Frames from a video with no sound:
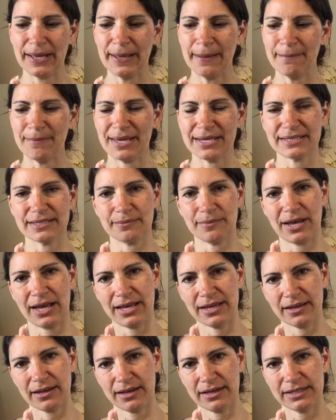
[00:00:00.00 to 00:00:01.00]
make some
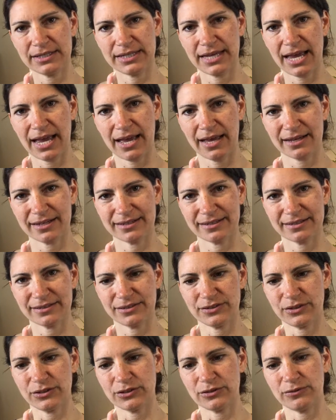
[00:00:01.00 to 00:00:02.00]
eye contact,
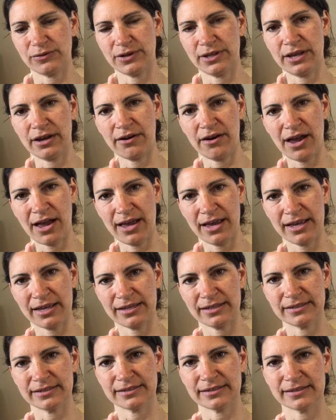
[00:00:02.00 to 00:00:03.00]
search for their
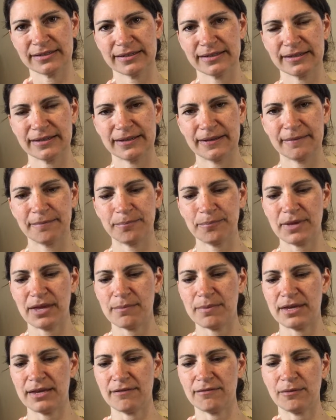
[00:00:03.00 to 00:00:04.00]
eyes,
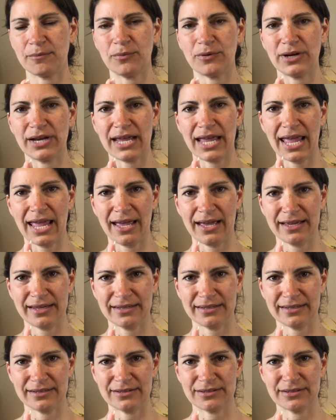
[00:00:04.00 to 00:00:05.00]
maybe even put a
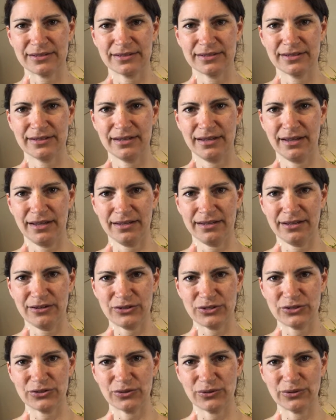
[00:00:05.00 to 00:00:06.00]
hand on their
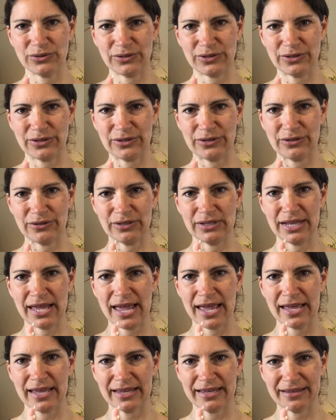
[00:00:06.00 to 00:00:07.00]
shoulder or
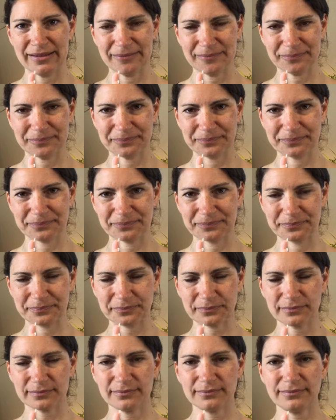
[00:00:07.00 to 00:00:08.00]
leg.
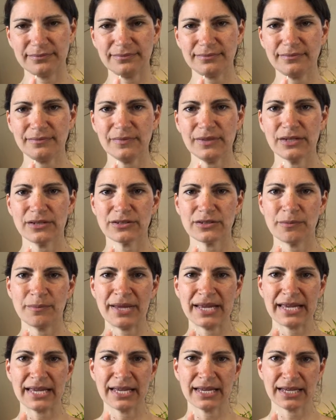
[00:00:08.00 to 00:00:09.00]
So
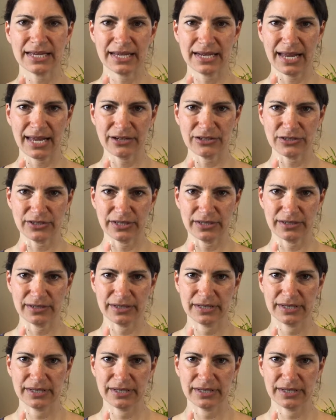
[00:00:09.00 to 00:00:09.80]
making a connection.